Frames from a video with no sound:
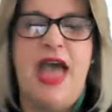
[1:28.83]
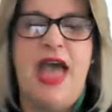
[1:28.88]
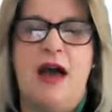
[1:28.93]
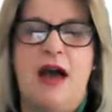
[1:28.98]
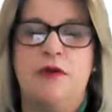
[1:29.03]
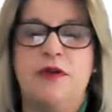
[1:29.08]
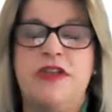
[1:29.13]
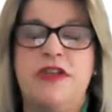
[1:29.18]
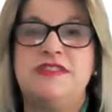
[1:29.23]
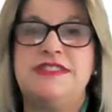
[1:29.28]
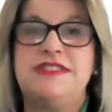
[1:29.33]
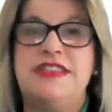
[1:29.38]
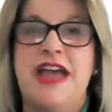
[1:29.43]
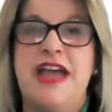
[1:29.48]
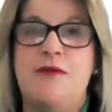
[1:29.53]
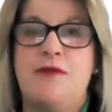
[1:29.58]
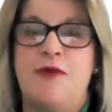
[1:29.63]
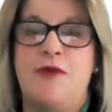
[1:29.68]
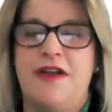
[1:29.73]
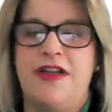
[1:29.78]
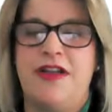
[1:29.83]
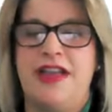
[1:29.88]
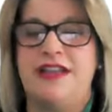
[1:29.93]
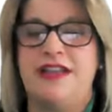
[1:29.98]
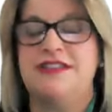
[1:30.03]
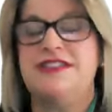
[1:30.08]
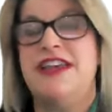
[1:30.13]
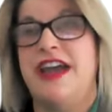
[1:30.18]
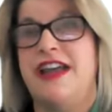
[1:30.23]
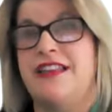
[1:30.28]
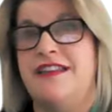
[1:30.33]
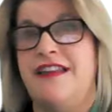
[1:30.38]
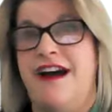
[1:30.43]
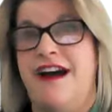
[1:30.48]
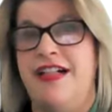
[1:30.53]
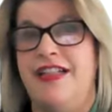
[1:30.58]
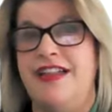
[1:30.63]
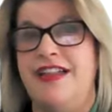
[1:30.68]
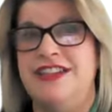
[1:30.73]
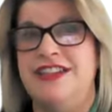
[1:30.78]
I will use networking,
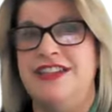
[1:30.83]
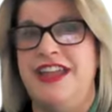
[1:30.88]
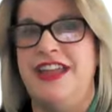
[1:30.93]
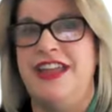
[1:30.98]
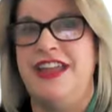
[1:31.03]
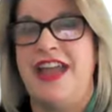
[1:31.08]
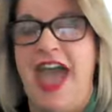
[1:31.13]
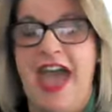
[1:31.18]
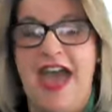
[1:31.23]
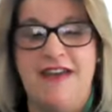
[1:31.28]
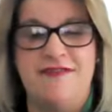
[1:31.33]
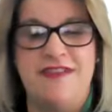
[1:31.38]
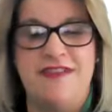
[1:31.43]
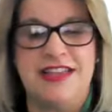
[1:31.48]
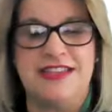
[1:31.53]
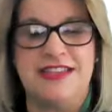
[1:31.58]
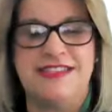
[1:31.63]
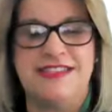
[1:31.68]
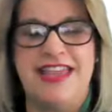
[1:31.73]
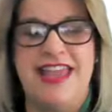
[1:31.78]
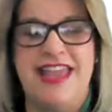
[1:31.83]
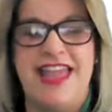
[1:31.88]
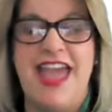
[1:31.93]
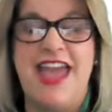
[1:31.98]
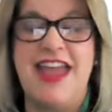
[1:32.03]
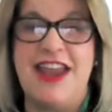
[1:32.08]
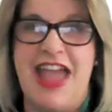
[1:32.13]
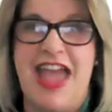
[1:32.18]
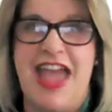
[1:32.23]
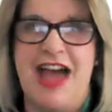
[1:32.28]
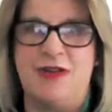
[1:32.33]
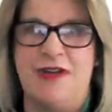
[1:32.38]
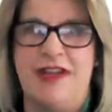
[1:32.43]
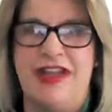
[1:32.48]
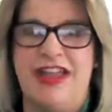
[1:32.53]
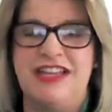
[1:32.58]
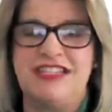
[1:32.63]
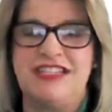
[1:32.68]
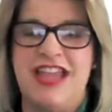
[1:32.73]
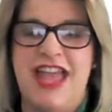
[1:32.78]
technology, advocacy, and
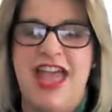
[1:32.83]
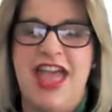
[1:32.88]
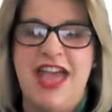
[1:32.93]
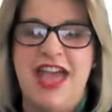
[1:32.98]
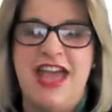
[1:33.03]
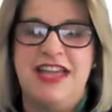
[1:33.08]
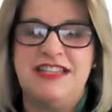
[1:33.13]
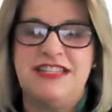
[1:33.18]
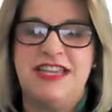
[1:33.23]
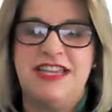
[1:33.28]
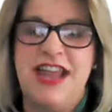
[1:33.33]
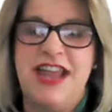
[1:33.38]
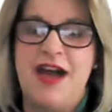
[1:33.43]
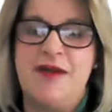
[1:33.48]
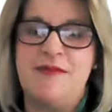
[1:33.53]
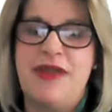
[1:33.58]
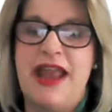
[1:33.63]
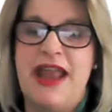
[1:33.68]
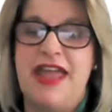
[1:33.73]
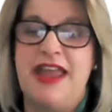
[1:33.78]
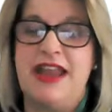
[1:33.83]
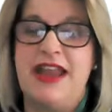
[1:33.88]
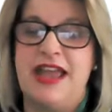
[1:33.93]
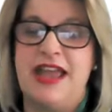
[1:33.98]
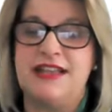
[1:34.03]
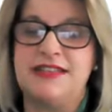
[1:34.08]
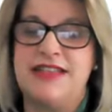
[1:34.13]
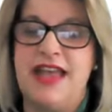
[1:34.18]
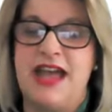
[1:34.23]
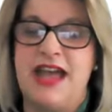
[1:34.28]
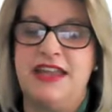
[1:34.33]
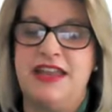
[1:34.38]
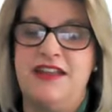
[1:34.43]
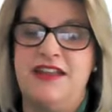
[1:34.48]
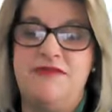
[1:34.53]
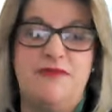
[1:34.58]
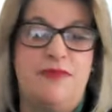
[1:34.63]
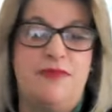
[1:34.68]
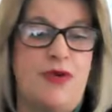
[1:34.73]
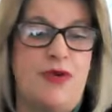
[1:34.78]
outreach to nominate
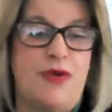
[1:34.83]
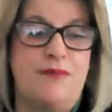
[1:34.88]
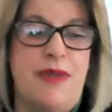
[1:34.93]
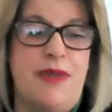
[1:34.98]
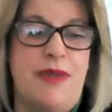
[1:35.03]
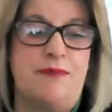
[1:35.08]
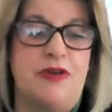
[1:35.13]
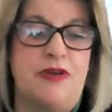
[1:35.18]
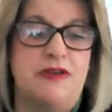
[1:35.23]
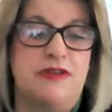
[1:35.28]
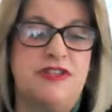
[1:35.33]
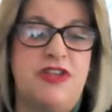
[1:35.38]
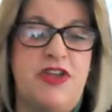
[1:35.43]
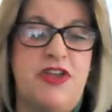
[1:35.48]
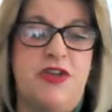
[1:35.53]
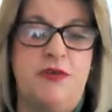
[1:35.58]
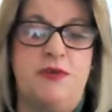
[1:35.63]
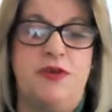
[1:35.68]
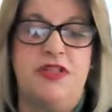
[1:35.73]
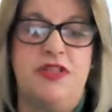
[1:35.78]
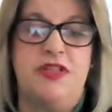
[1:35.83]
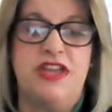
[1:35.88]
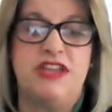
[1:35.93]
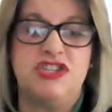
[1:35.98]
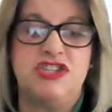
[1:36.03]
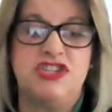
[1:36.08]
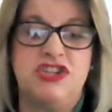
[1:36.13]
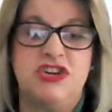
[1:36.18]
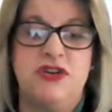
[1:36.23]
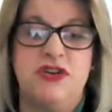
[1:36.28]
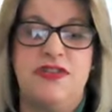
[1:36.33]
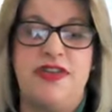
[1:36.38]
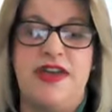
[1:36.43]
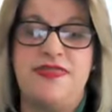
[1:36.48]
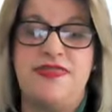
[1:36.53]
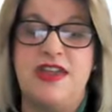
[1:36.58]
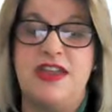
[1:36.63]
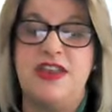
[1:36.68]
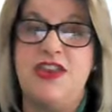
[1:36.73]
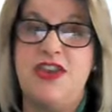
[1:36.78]
executive board members who will ensure
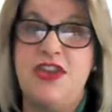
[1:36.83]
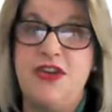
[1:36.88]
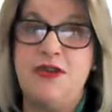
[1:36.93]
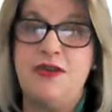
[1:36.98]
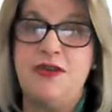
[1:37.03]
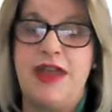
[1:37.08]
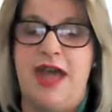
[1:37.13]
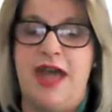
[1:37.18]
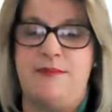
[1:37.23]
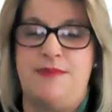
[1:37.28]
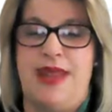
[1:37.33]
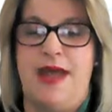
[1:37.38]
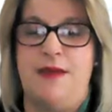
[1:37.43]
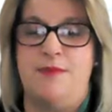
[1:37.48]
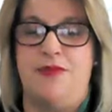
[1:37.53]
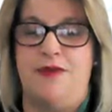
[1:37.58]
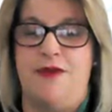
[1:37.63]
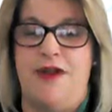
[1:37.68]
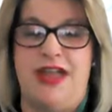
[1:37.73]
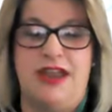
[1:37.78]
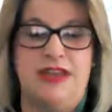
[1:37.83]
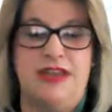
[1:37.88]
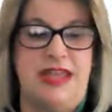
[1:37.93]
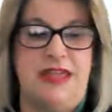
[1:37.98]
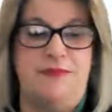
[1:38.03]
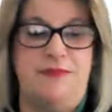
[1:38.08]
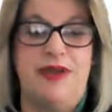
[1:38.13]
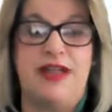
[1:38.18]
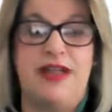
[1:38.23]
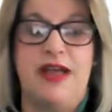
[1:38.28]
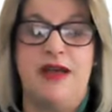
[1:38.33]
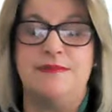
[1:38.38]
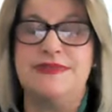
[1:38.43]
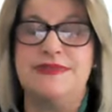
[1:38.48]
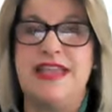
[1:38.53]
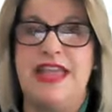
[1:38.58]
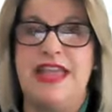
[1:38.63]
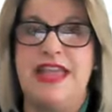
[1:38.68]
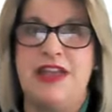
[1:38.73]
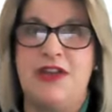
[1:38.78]
that the new NAPNAP branding
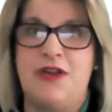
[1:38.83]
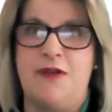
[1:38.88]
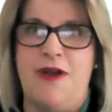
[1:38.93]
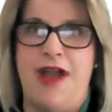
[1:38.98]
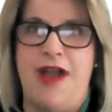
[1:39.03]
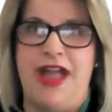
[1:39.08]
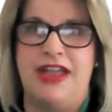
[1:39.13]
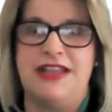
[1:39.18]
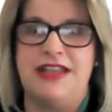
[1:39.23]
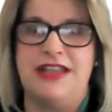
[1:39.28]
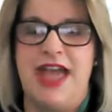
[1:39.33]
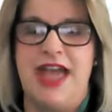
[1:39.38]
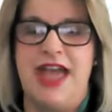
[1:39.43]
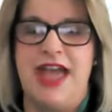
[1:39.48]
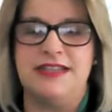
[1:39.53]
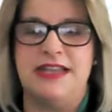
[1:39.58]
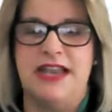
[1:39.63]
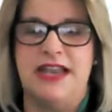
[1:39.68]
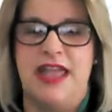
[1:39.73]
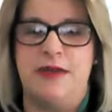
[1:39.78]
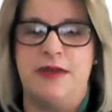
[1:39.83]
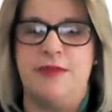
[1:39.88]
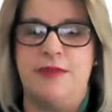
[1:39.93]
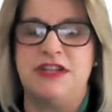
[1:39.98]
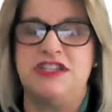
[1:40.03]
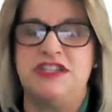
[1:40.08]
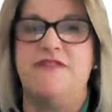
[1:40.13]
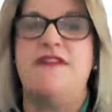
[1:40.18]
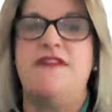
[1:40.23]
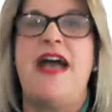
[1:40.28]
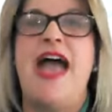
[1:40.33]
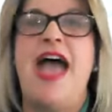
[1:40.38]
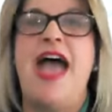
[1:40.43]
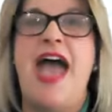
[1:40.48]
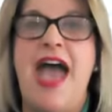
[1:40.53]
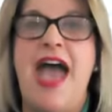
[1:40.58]
becomes ingrained as an image of